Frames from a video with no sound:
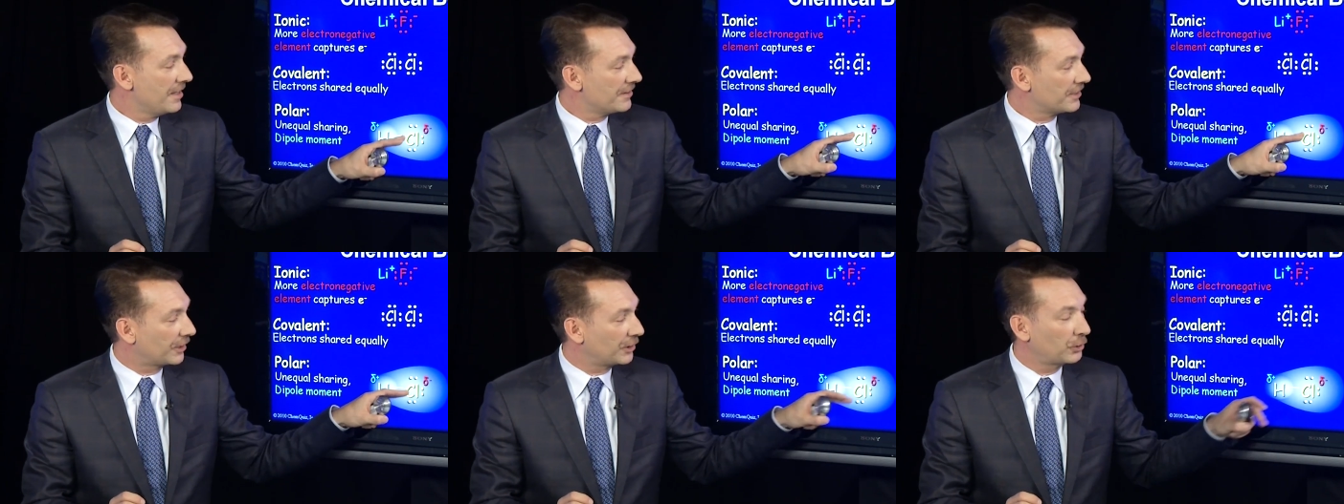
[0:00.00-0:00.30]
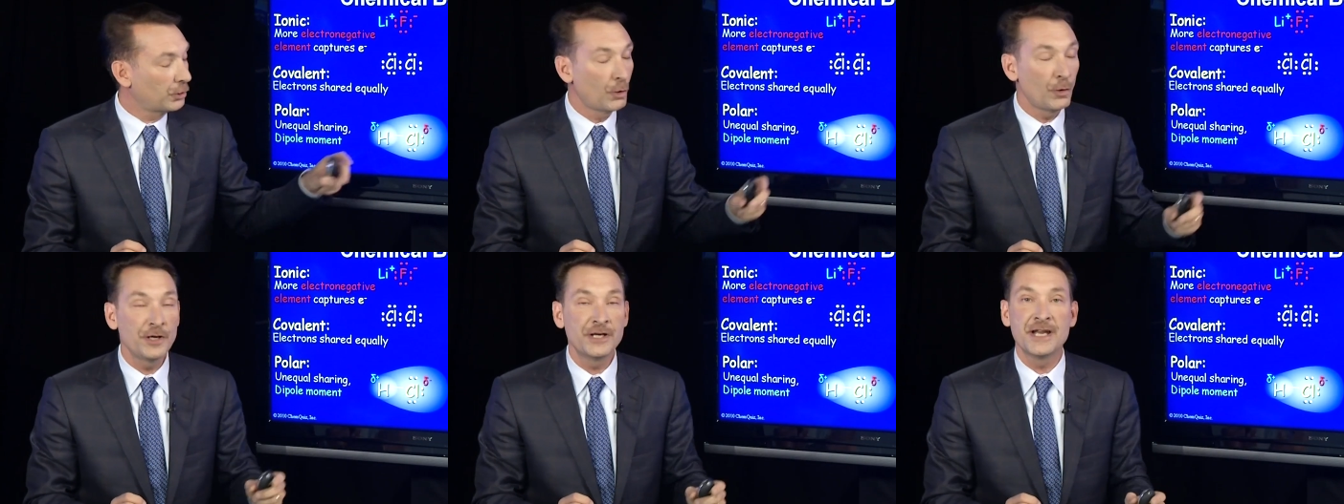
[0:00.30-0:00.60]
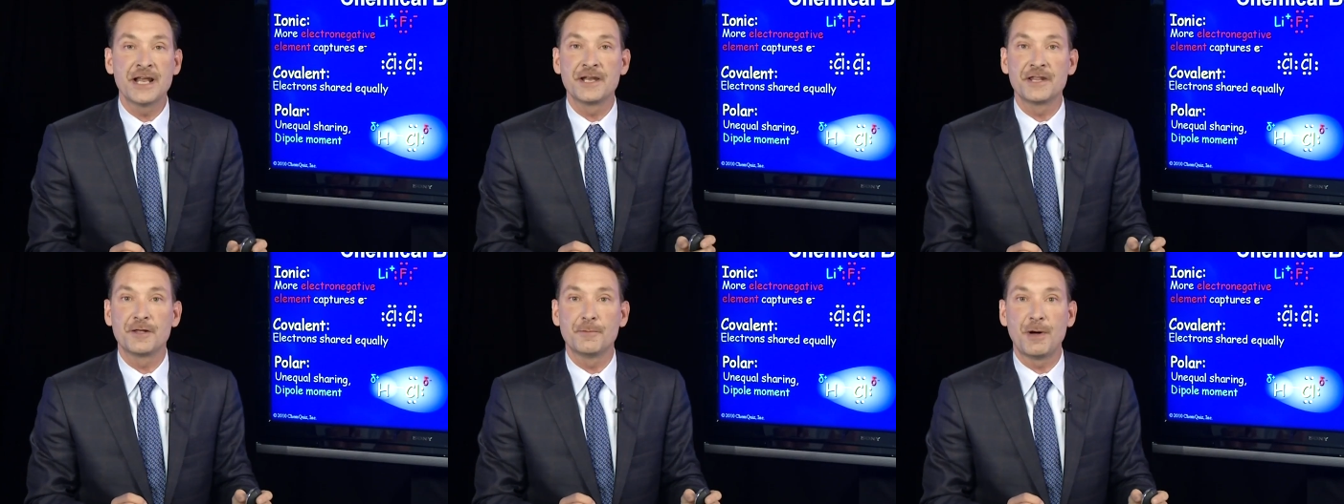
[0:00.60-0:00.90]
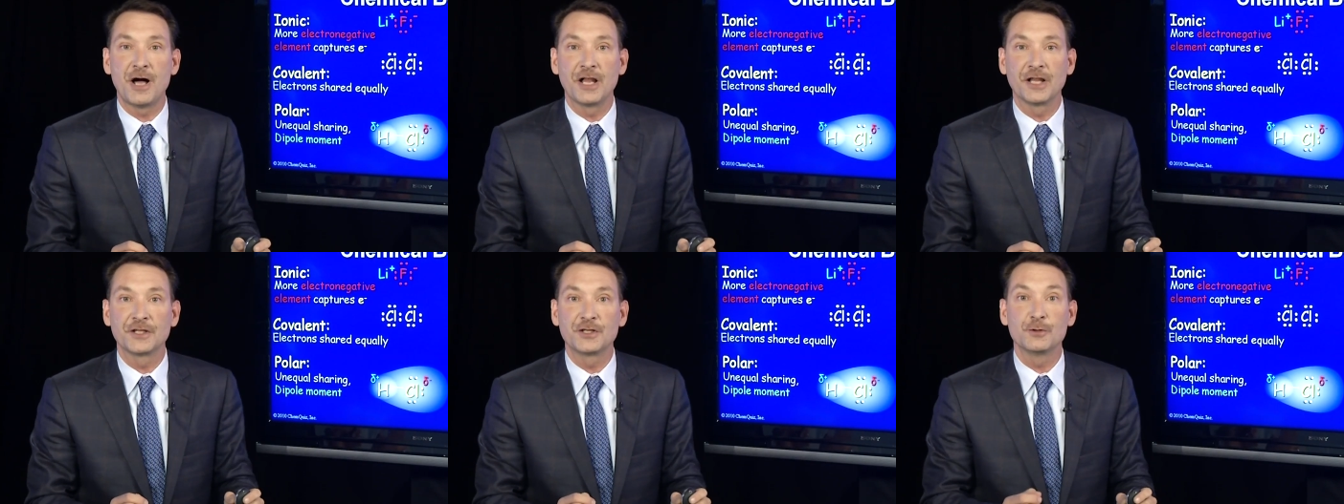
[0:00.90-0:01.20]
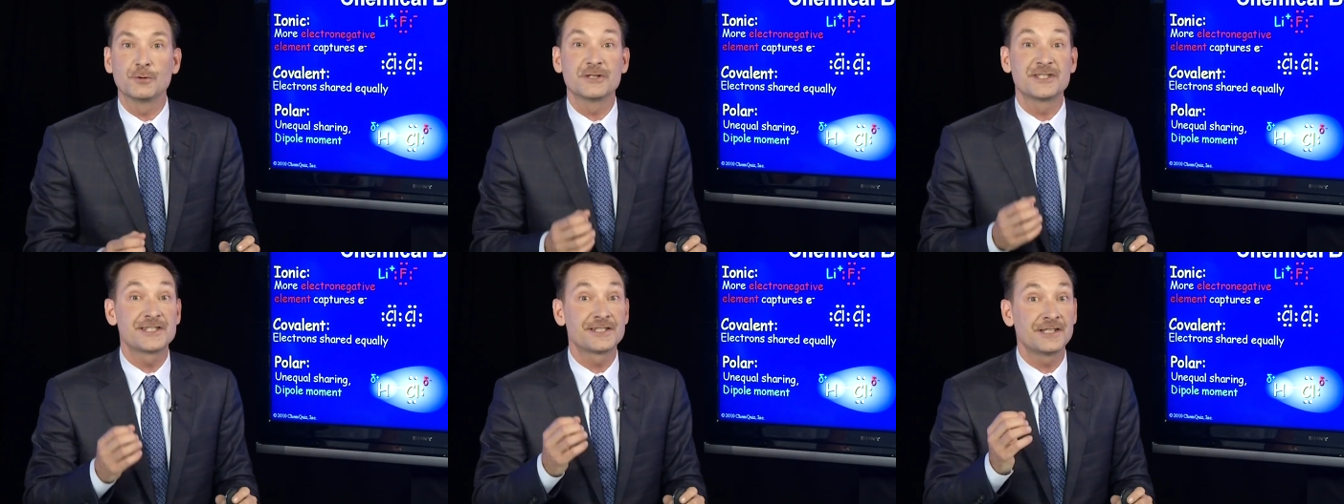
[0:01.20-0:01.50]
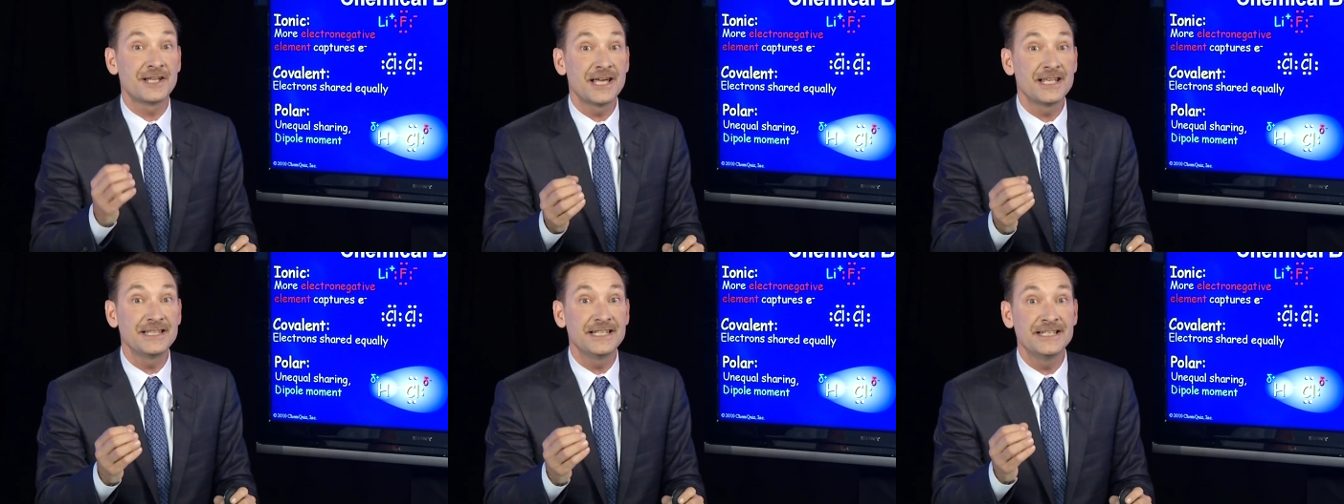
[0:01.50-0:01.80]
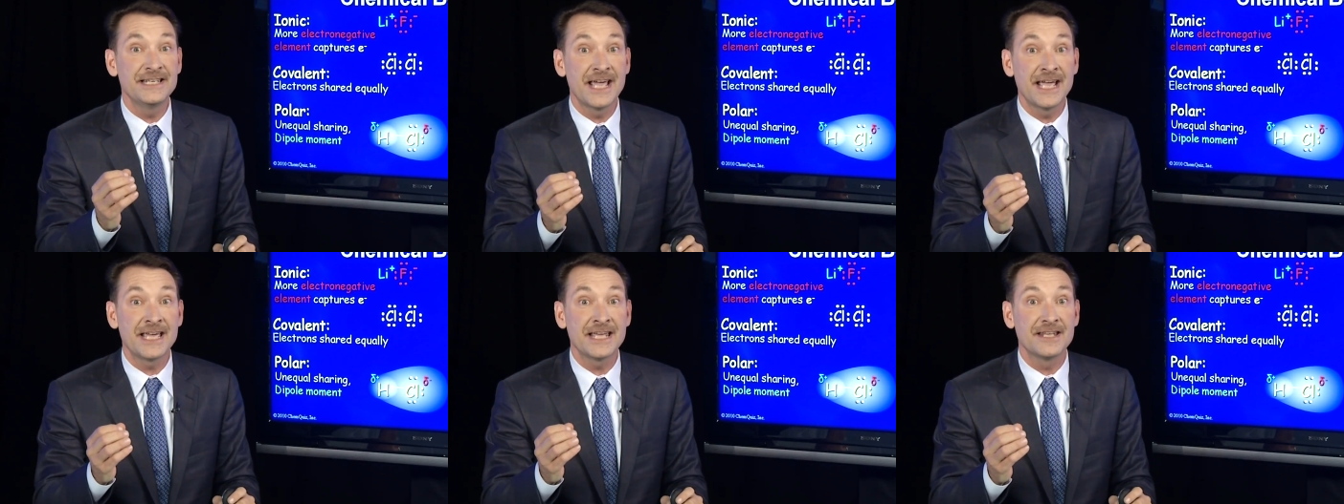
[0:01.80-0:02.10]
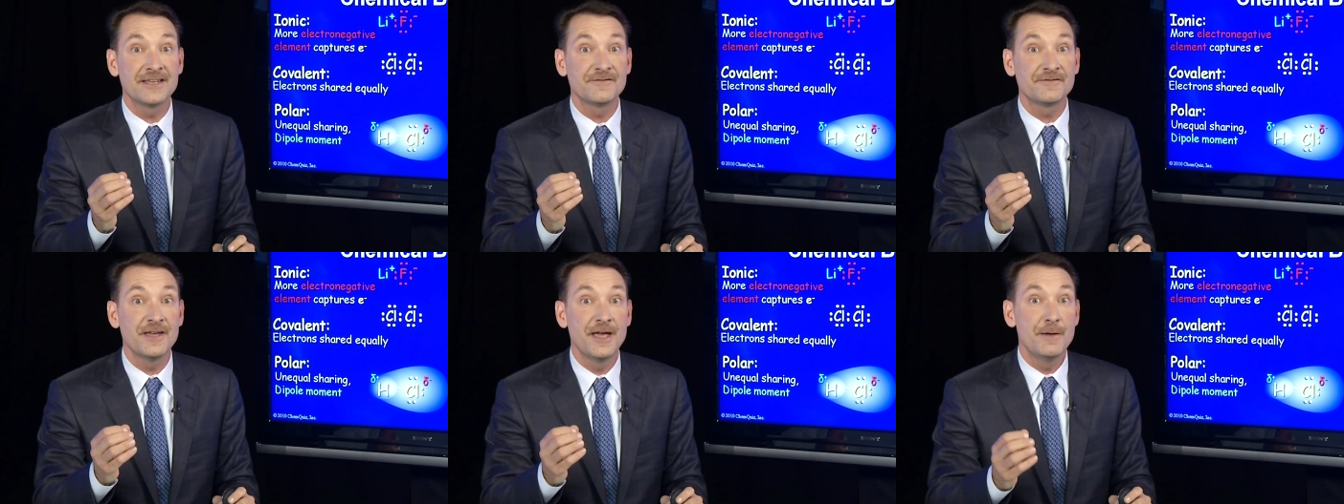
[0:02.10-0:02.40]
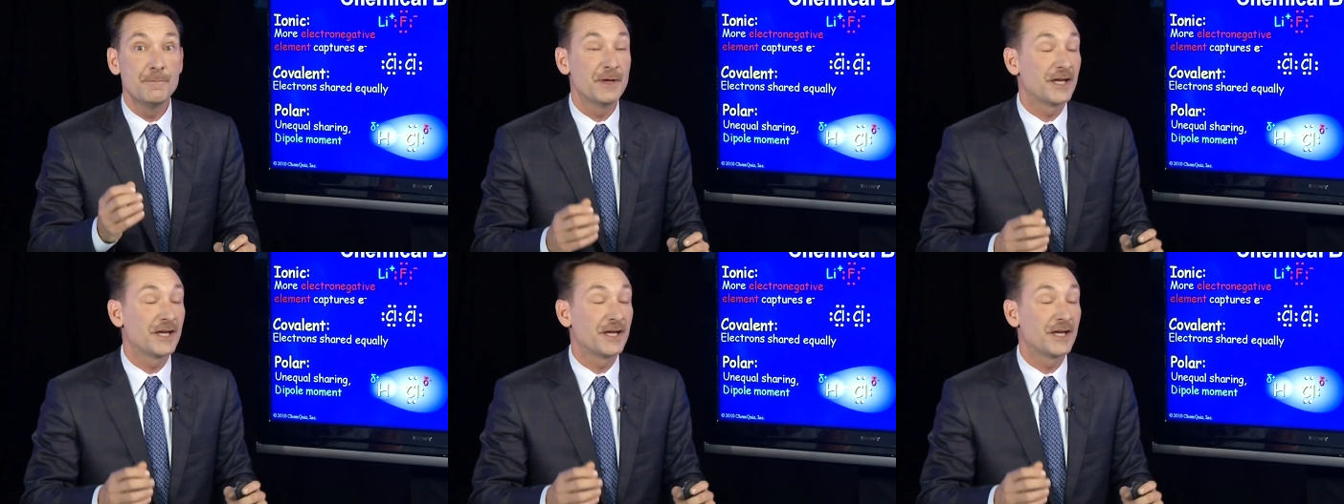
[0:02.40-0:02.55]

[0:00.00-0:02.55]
The chlorine end of the molecule, slightly negative,